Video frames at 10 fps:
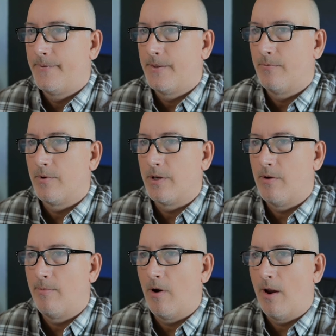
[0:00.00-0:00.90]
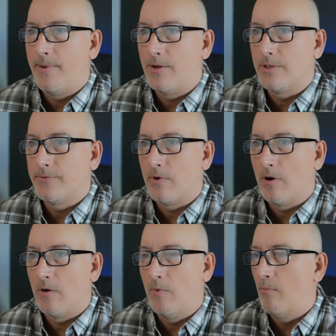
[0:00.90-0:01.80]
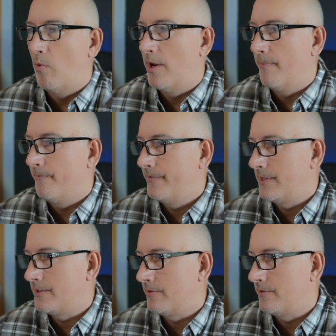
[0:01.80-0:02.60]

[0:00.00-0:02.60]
We're going to grab our IP address for our web 1. And so it's a